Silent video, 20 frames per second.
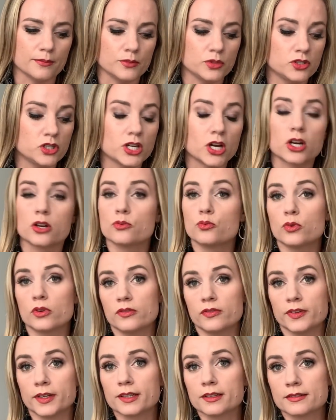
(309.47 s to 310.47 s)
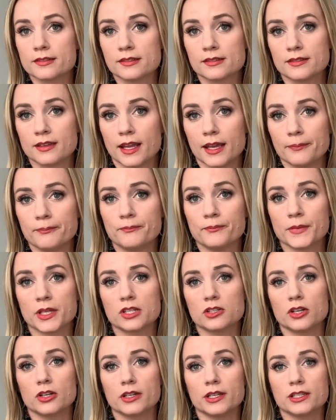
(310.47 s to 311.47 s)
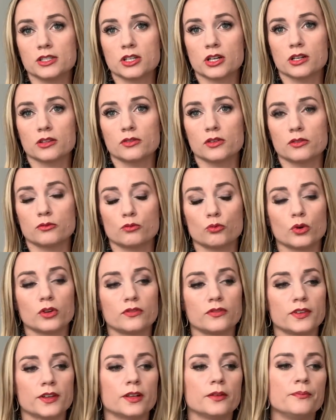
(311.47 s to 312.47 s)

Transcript: Jared Woodfill is his name, attorney Jared Woodfill.